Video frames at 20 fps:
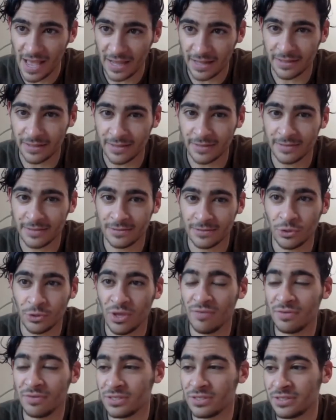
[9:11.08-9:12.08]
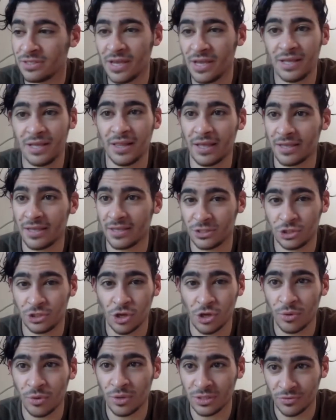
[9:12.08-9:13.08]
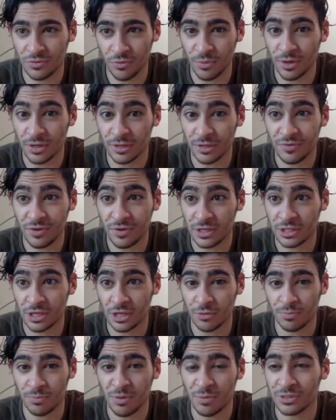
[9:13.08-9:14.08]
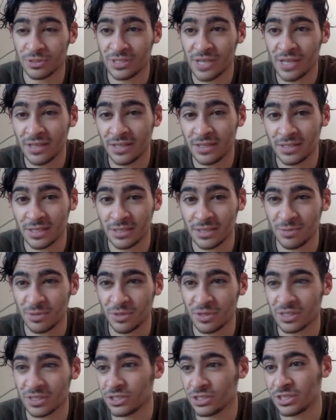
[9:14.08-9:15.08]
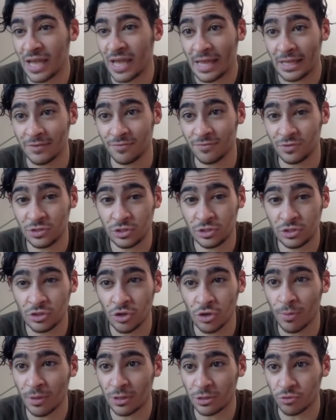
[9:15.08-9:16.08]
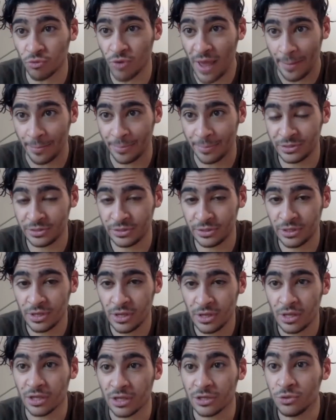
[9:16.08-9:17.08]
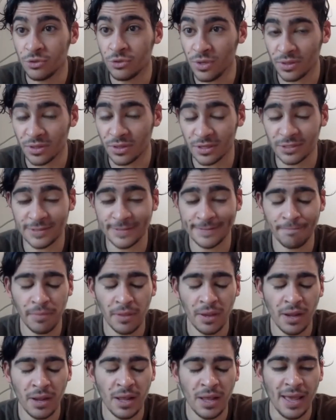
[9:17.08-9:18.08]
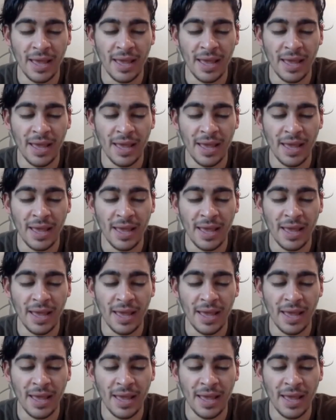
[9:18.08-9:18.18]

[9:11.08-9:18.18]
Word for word: Exactly. So even today, like it's so easy for me to finish up people's sentences because I just had so much reps doing this. Mm-hmm.